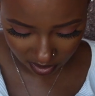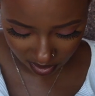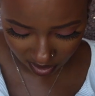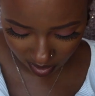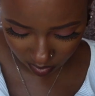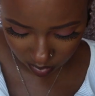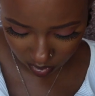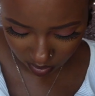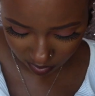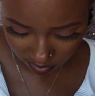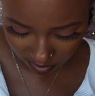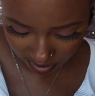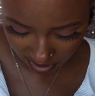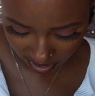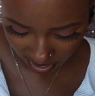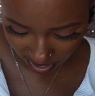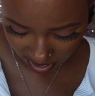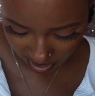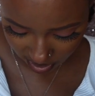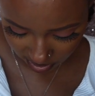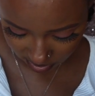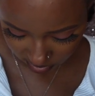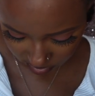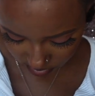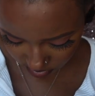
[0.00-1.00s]
and I'll probably
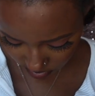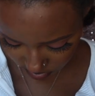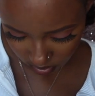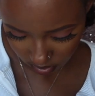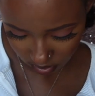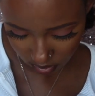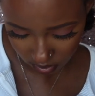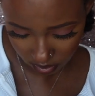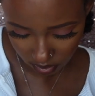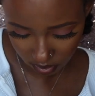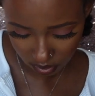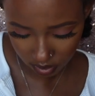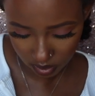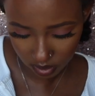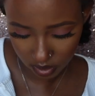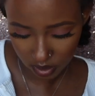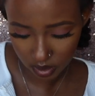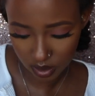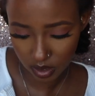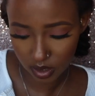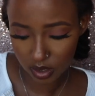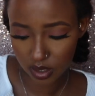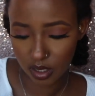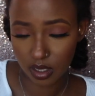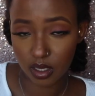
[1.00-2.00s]
add
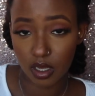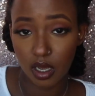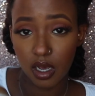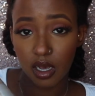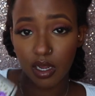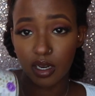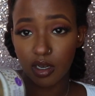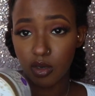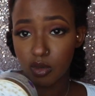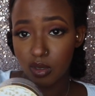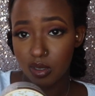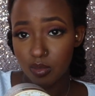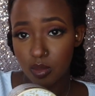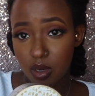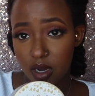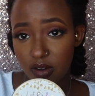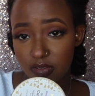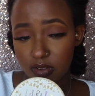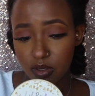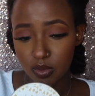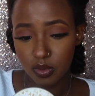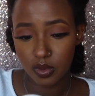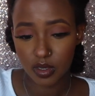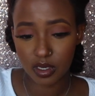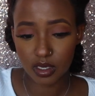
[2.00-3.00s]
the curling cream
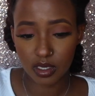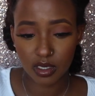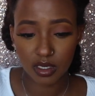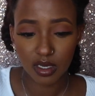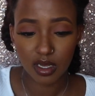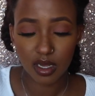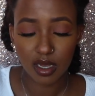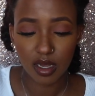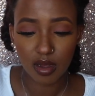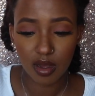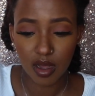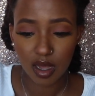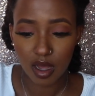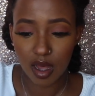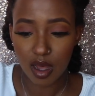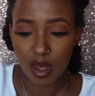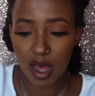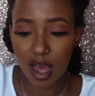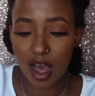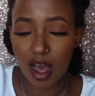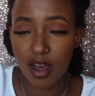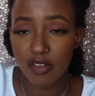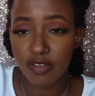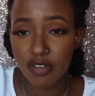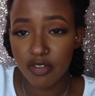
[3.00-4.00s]
afterwards.
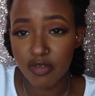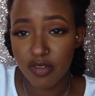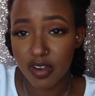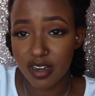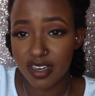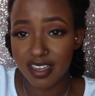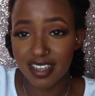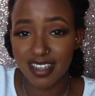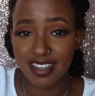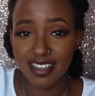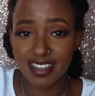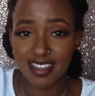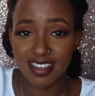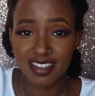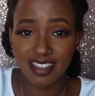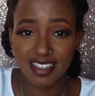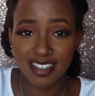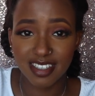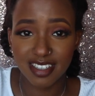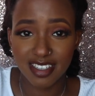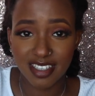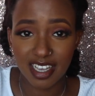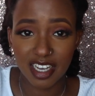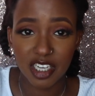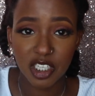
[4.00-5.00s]
I've already
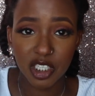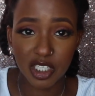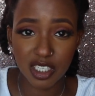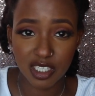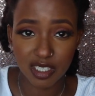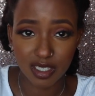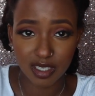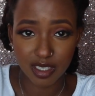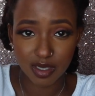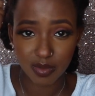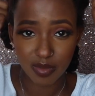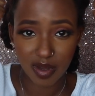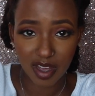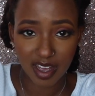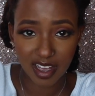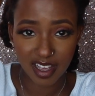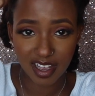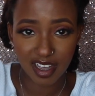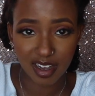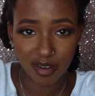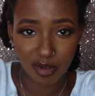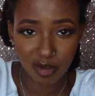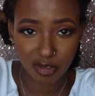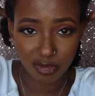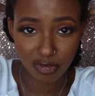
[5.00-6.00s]
sectioned my
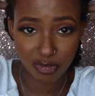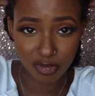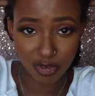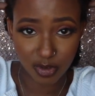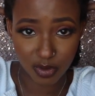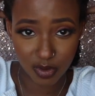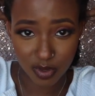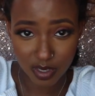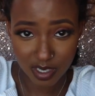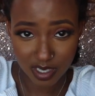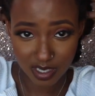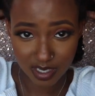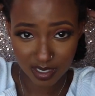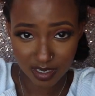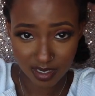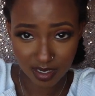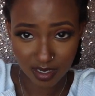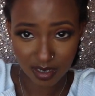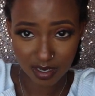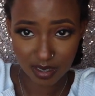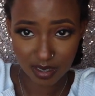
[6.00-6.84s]
hair in 4s.